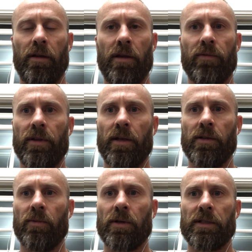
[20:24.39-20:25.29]
everything
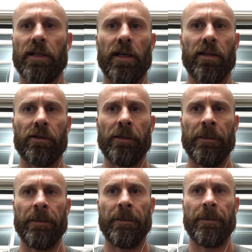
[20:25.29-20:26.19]
to work together.
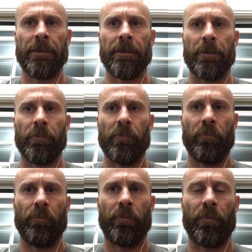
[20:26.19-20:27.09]
Um,
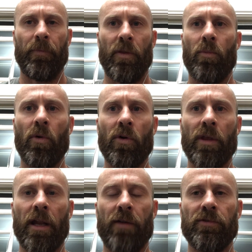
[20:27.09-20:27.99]
the more
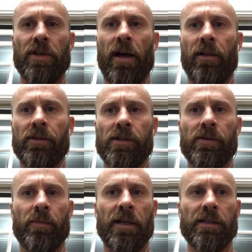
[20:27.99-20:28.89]
that I've
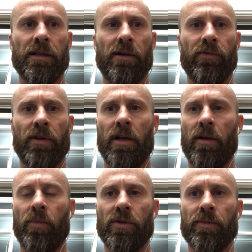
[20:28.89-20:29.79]
challenged myself and kind
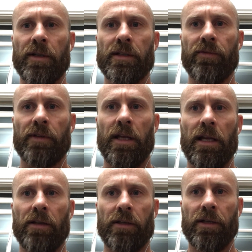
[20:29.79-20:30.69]
of pushed myself to get
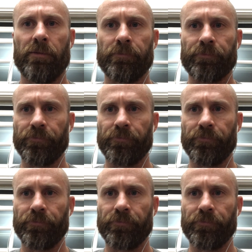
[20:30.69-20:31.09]
out there,